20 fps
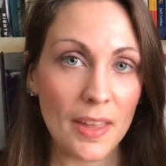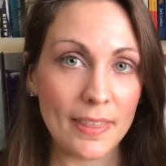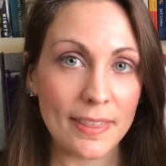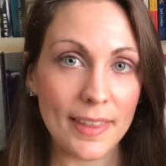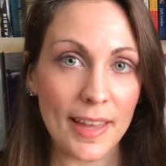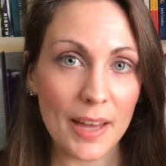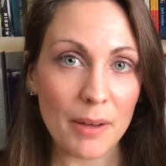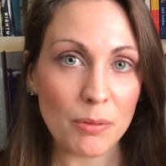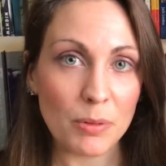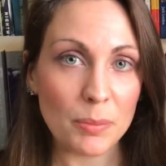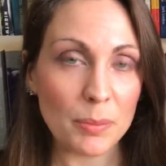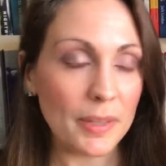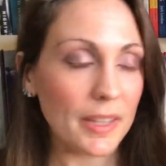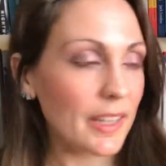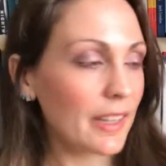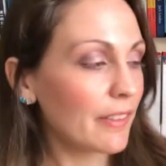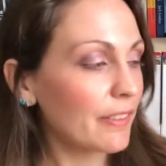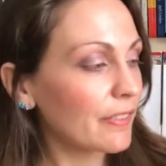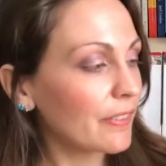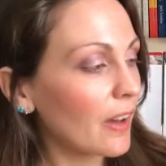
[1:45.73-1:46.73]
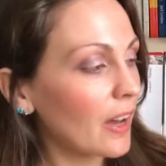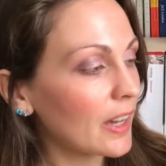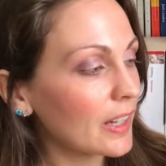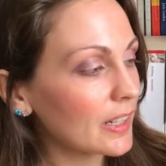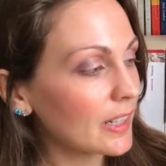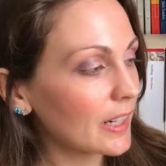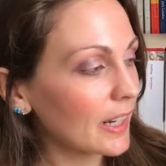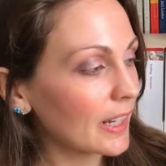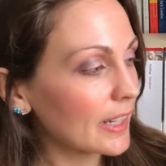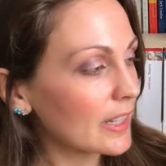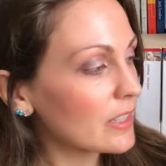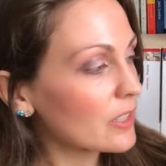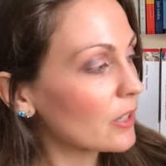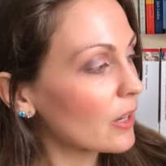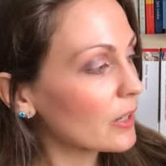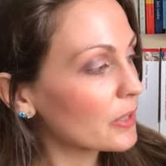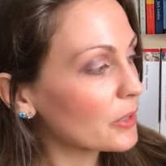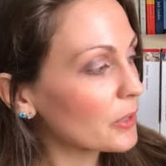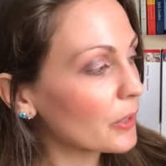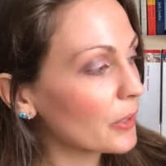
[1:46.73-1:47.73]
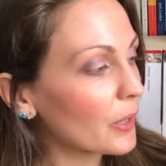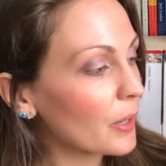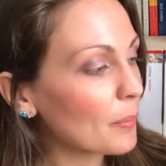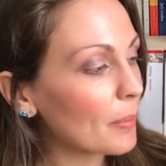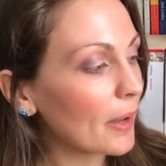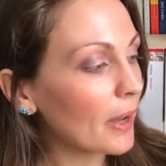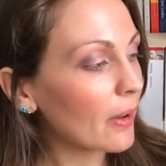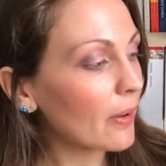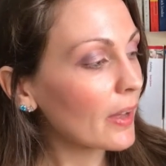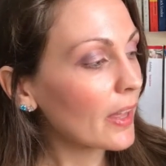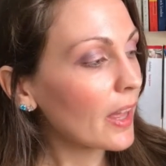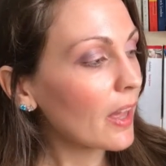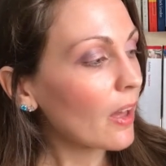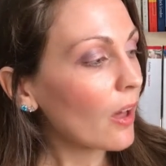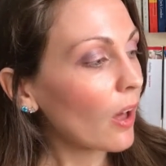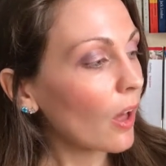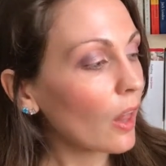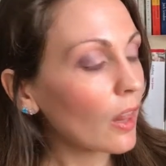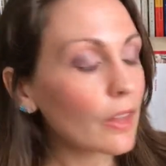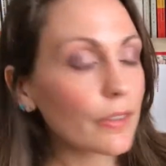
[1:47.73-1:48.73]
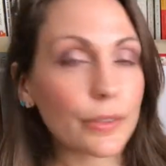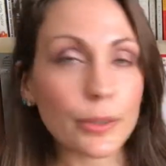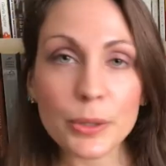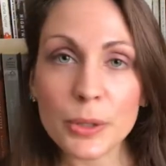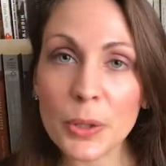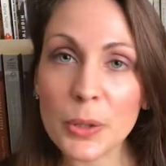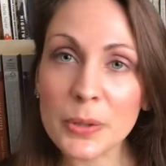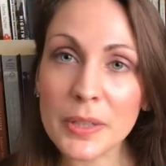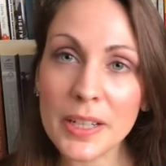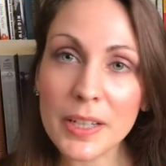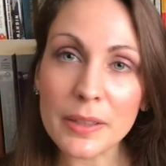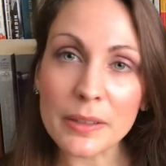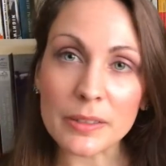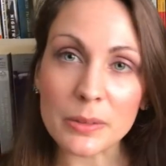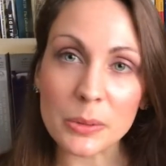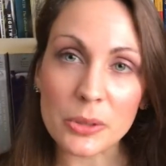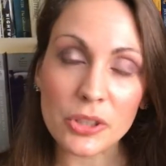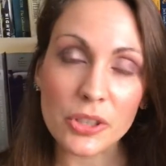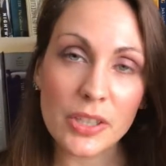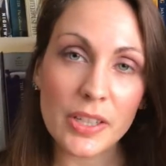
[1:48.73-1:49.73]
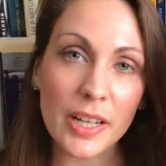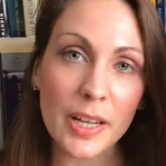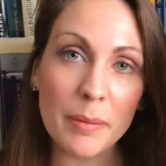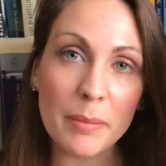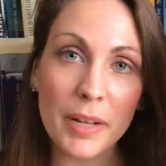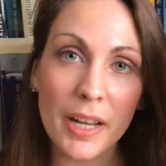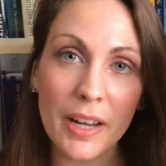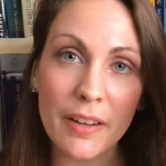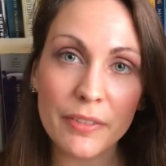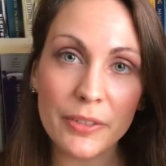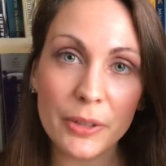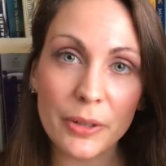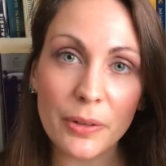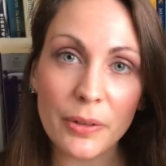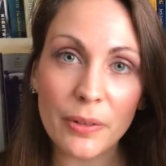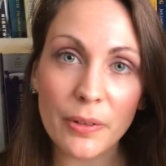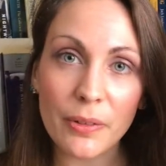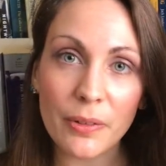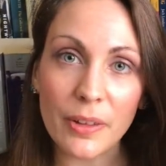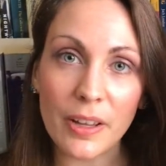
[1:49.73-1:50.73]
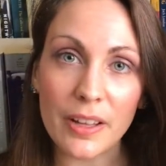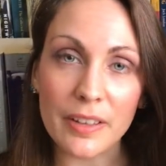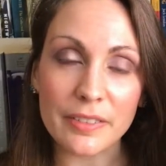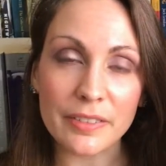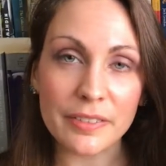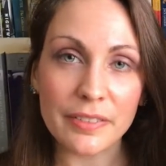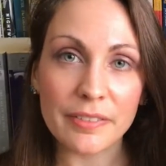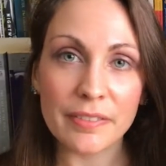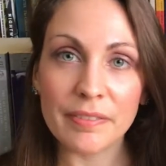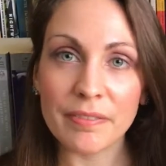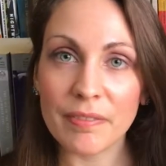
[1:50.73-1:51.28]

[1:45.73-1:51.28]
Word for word: that will be fun, and I can talk to her about all of her hotels, which she named after love